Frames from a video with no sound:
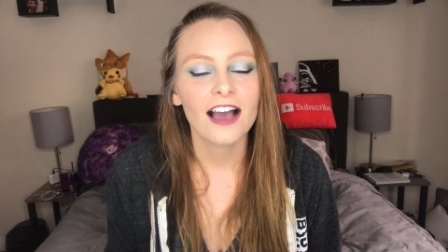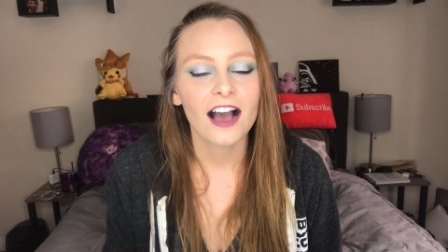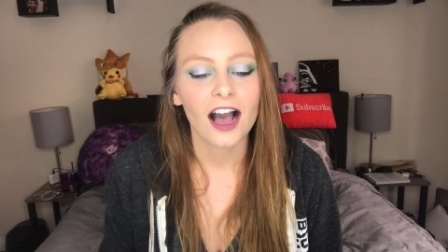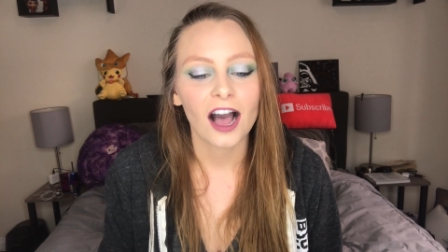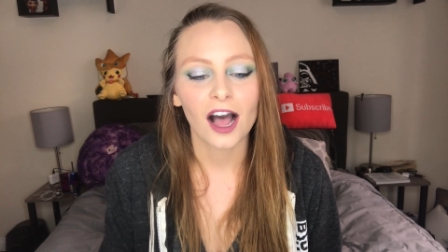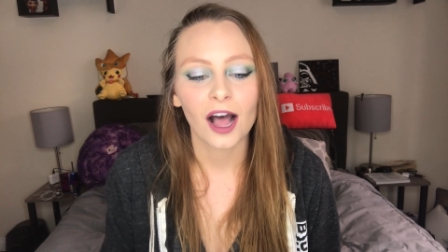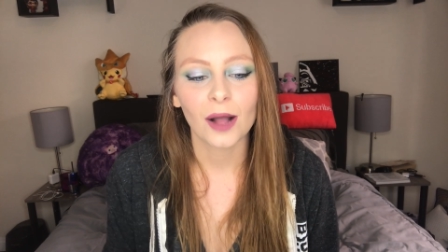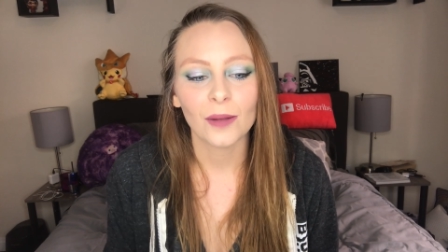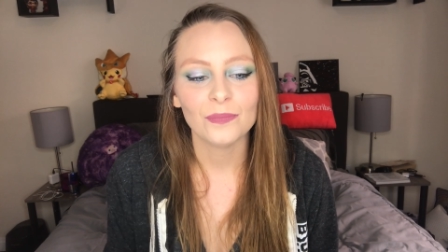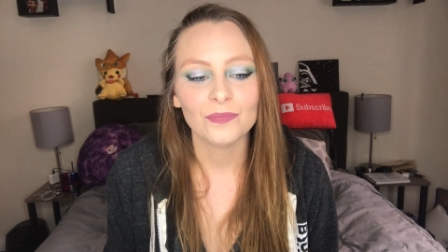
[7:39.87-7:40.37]

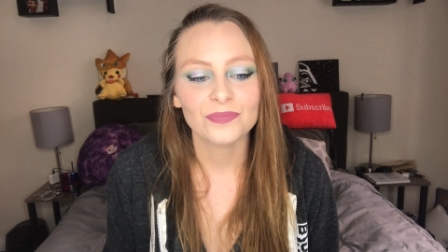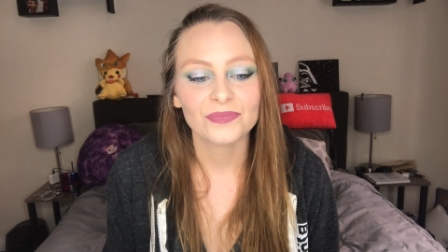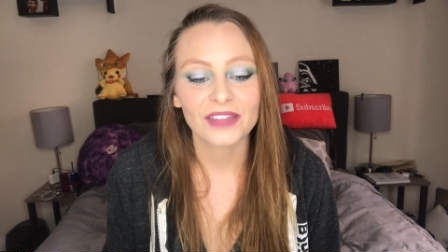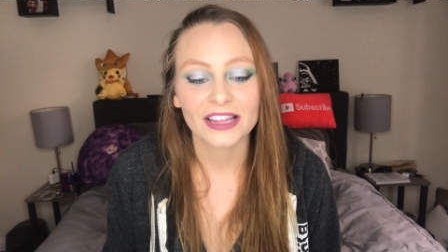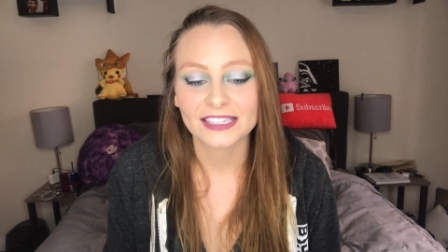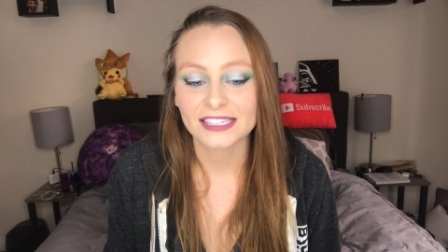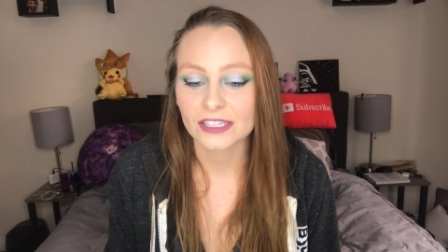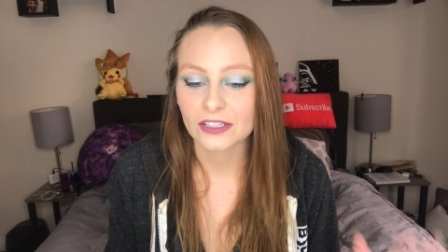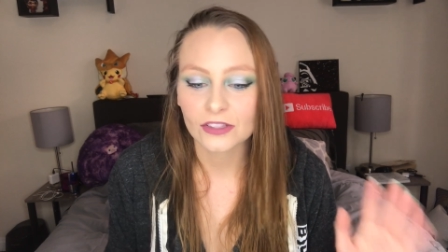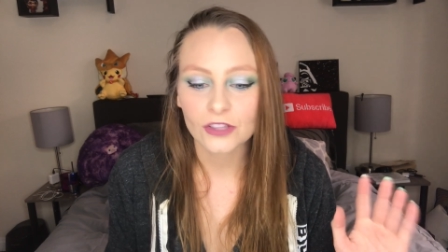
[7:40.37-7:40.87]
Um,
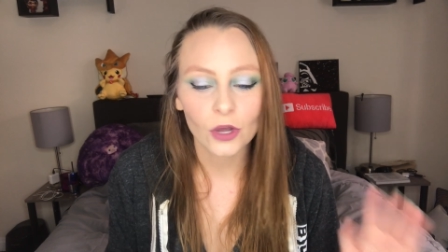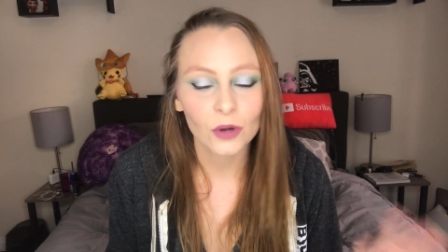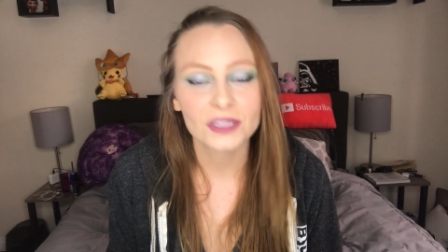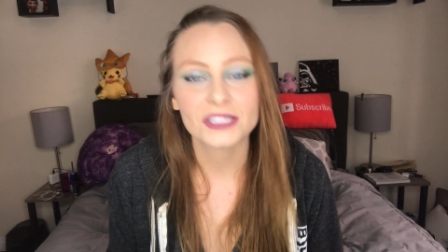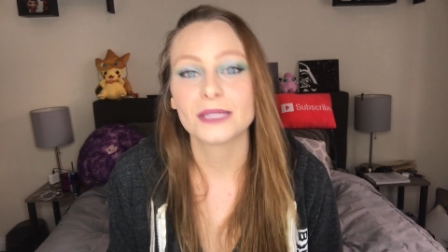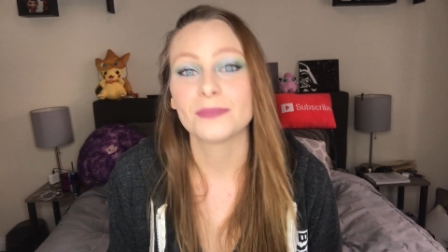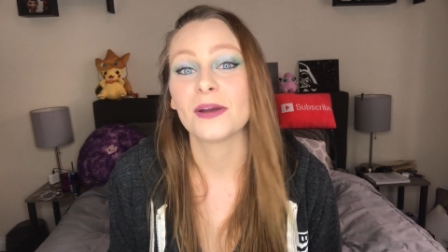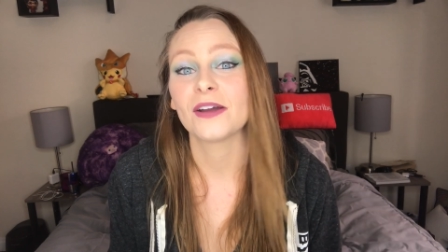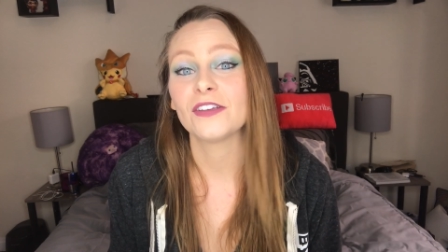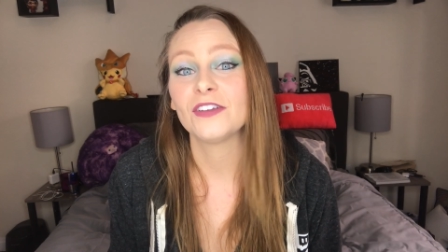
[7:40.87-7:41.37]
that's the
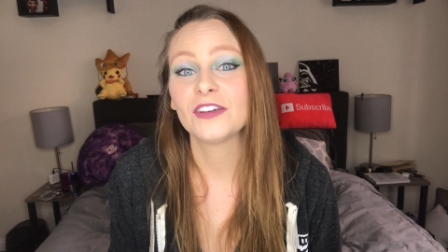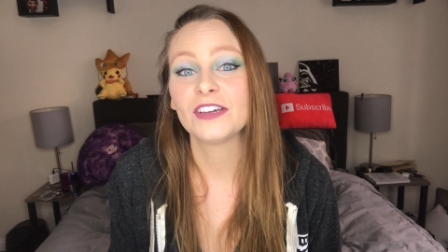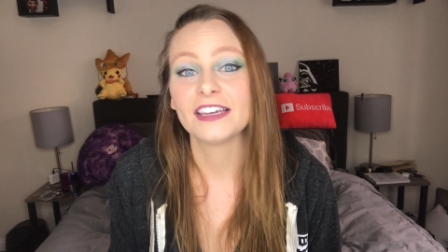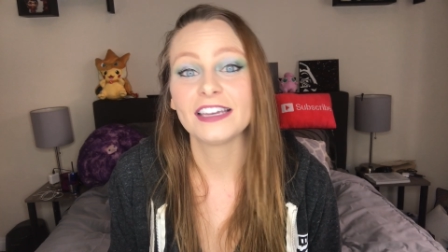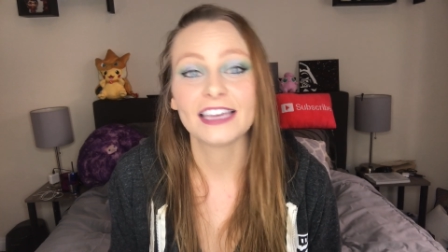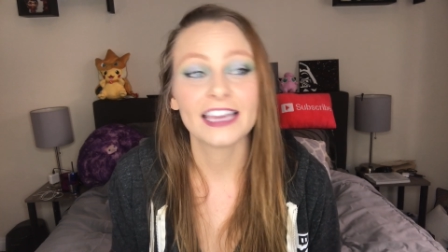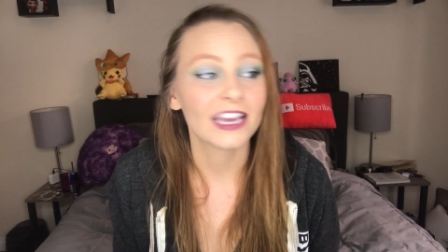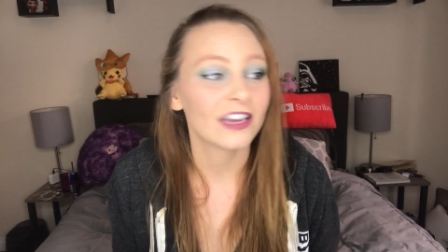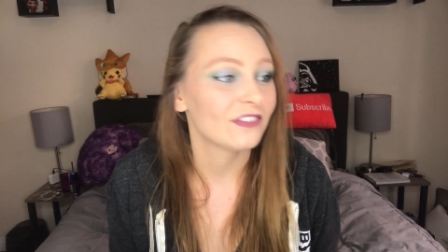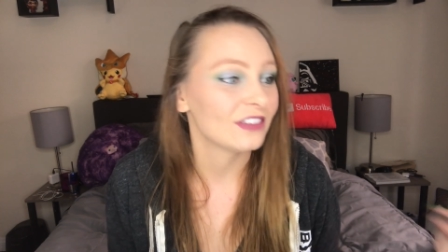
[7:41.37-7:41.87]
lowest amount you
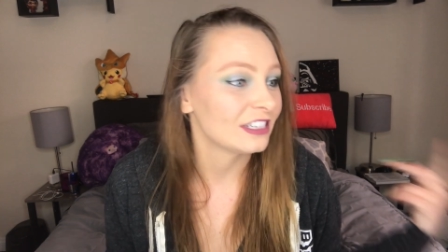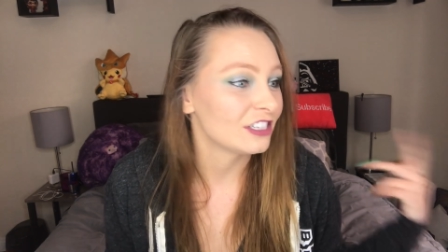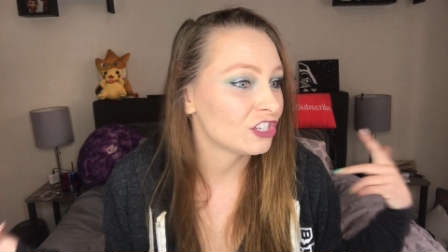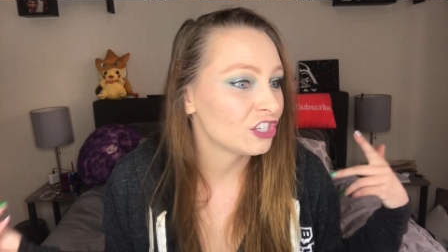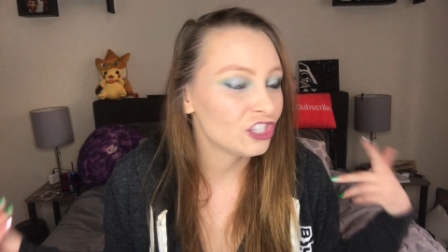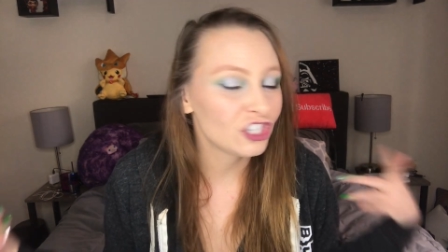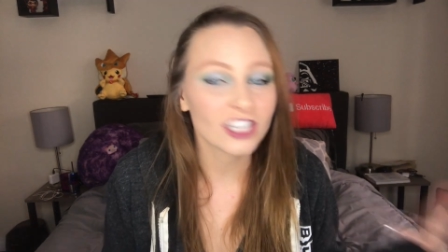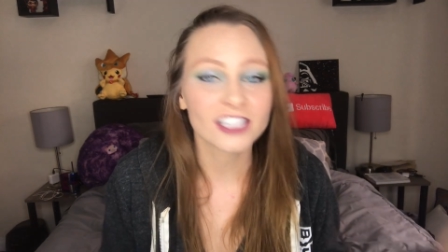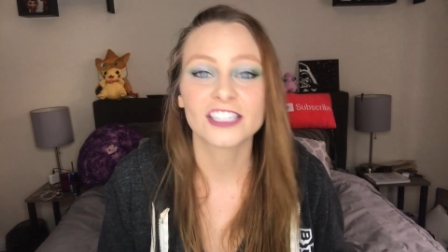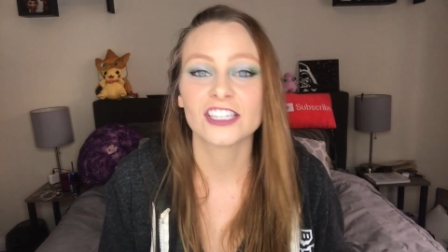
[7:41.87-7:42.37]
can give. It's
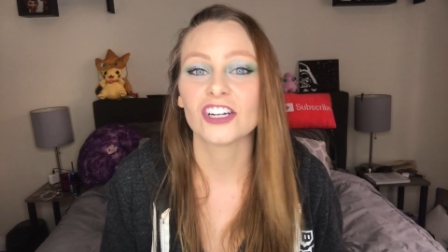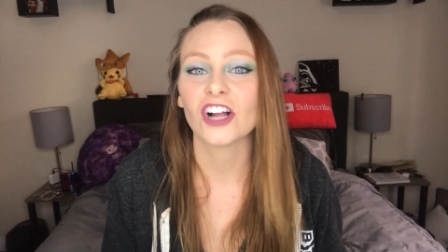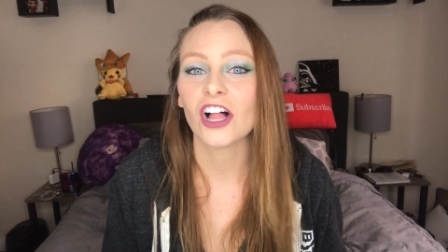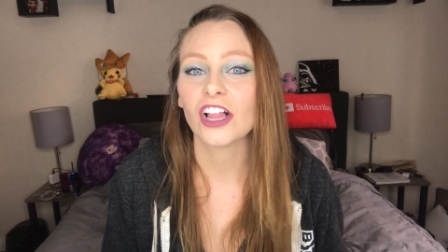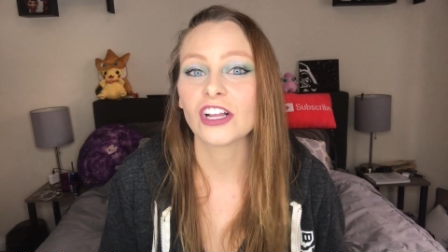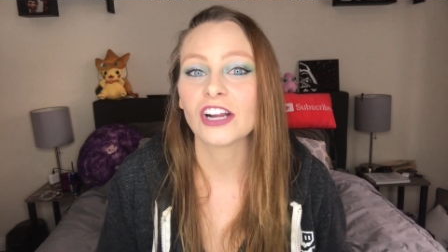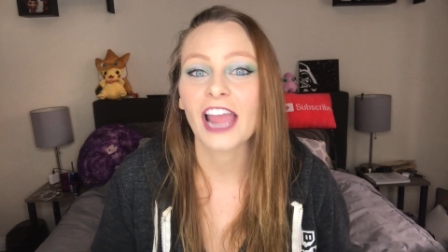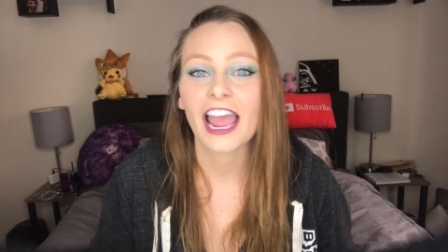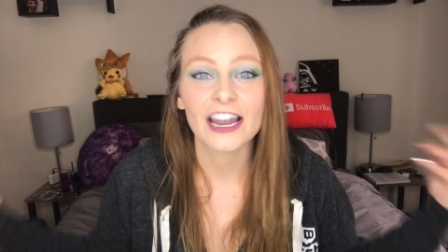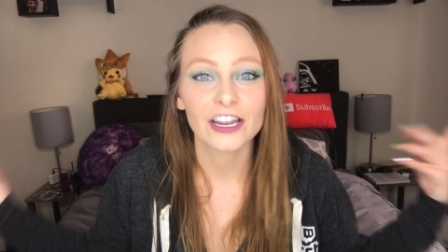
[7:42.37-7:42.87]
just a
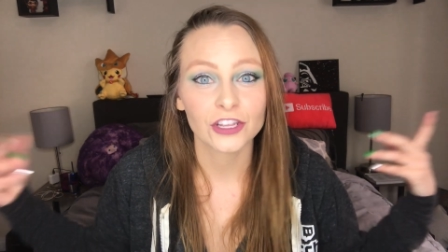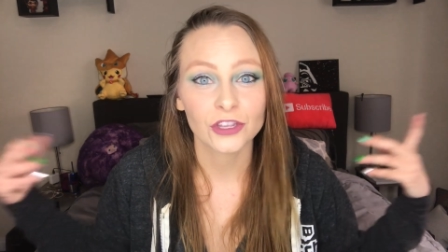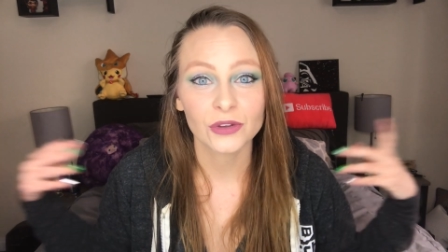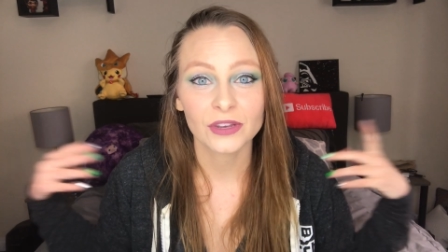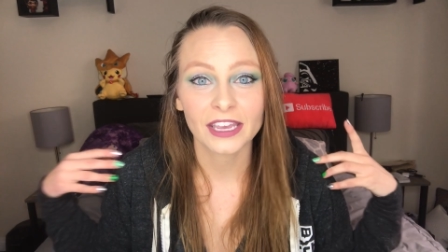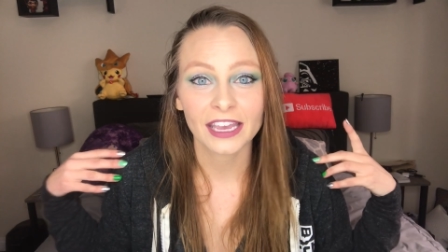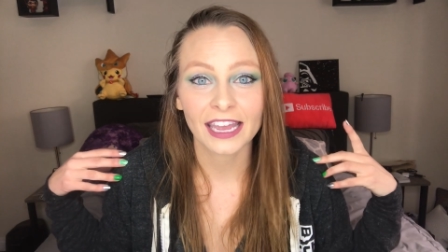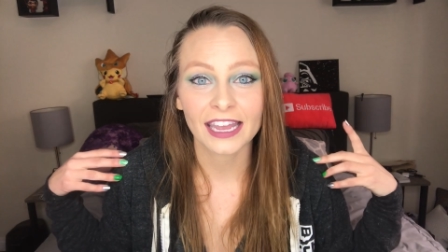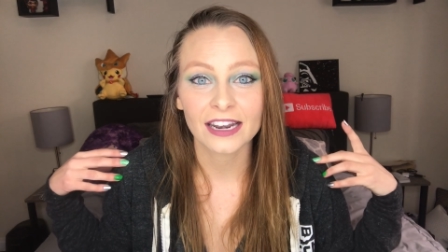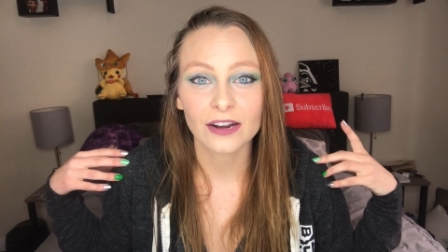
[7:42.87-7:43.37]
dollar, and you
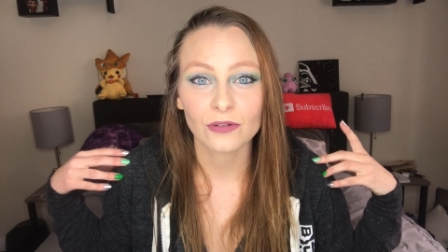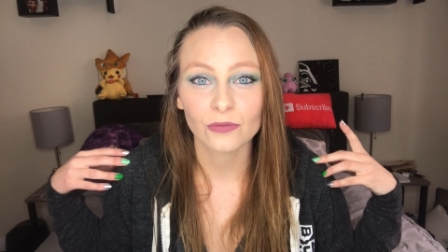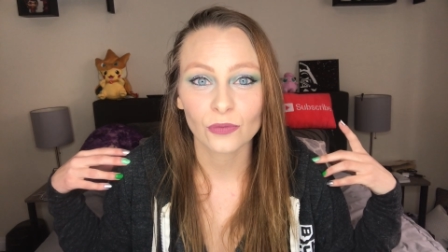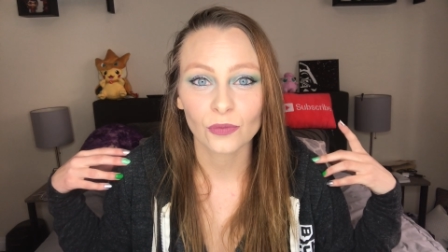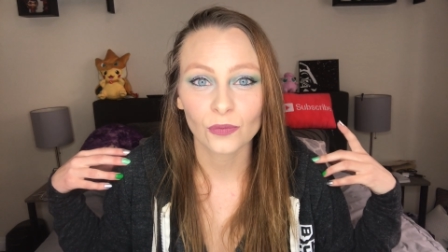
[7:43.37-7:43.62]
get